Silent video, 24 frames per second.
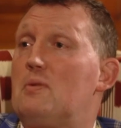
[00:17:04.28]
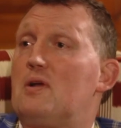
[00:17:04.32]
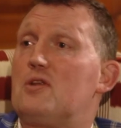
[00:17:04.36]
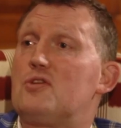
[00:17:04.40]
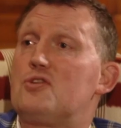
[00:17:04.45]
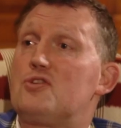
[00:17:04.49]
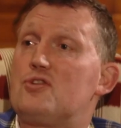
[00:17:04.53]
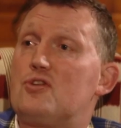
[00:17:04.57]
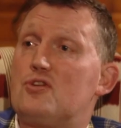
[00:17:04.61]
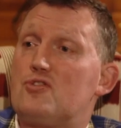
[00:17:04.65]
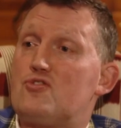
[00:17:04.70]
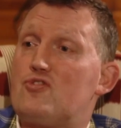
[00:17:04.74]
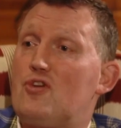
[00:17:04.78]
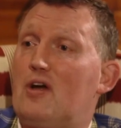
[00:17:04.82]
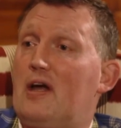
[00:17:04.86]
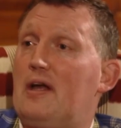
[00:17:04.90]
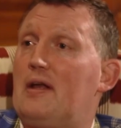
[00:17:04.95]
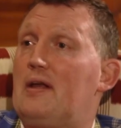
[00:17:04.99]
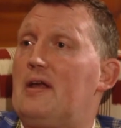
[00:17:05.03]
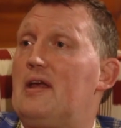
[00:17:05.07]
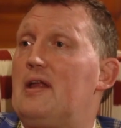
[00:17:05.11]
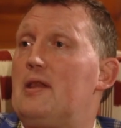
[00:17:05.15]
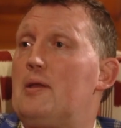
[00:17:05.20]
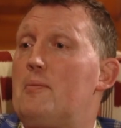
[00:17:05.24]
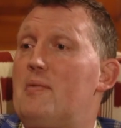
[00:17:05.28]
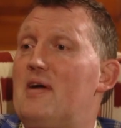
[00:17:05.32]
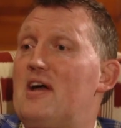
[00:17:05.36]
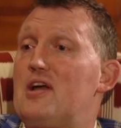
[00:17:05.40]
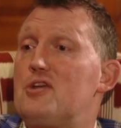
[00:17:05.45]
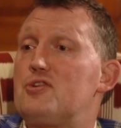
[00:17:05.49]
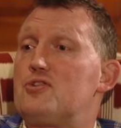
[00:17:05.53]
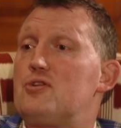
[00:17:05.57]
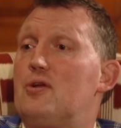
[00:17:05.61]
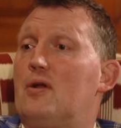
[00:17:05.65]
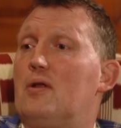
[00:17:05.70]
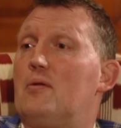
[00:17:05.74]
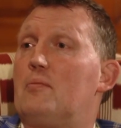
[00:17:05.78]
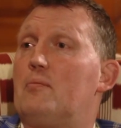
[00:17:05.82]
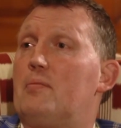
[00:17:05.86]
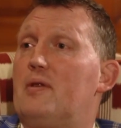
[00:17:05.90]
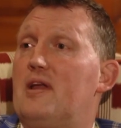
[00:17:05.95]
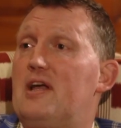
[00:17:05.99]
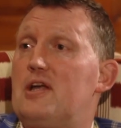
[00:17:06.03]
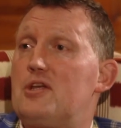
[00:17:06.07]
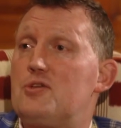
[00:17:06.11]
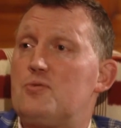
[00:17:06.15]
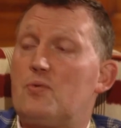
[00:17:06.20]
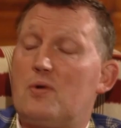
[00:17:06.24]
months to try and get the personnel in
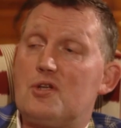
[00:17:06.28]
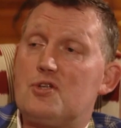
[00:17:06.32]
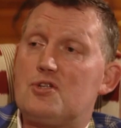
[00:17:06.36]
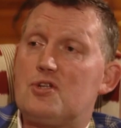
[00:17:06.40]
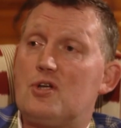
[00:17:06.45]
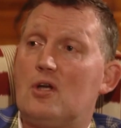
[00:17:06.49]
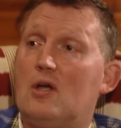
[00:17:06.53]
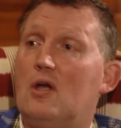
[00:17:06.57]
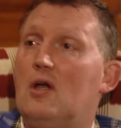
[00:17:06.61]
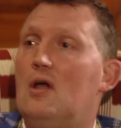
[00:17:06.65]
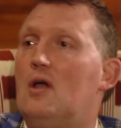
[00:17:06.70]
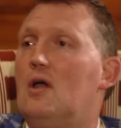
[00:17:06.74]
place, which